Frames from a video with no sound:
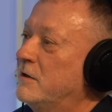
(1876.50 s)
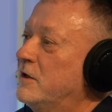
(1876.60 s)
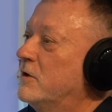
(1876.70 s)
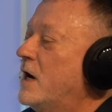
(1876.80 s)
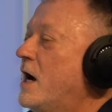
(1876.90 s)
I,
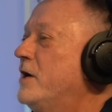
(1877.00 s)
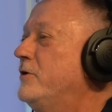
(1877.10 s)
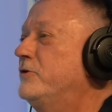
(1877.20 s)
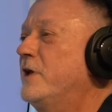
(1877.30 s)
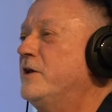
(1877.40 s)
you know, I
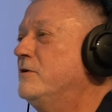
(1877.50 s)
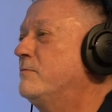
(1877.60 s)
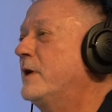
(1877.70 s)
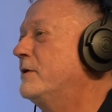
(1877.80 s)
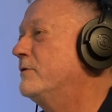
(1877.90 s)
understand you
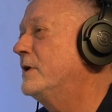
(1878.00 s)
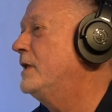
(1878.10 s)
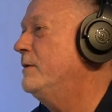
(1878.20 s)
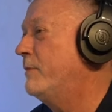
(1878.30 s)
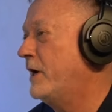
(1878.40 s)
better than
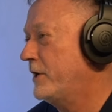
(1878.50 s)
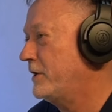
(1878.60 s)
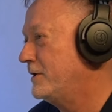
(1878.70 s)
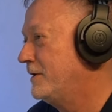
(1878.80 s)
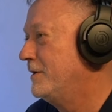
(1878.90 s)

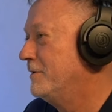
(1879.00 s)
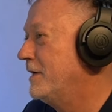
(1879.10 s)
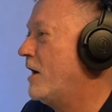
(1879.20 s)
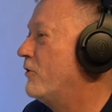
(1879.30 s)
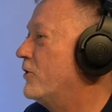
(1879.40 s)
anybody.
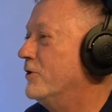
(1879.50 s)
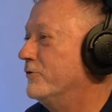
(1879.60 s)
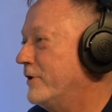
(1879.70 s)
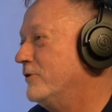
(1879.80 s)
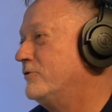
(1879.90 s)

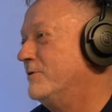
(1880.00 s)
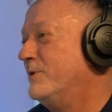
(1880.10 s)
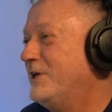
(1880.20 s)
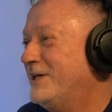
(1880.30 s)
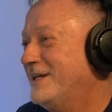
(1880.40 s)
Alcohol says to
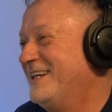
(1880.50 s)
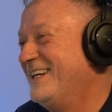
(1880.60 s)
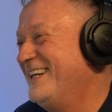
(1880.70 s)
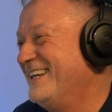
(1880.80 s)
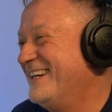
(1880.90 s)
me,
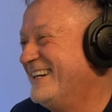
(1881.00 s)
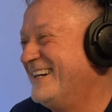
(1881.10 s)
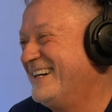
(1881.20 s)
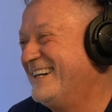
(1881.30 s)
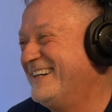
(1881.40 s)

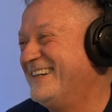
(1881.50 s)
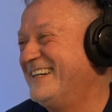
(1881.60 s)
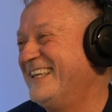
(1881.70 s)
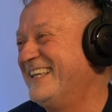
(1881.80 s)
right?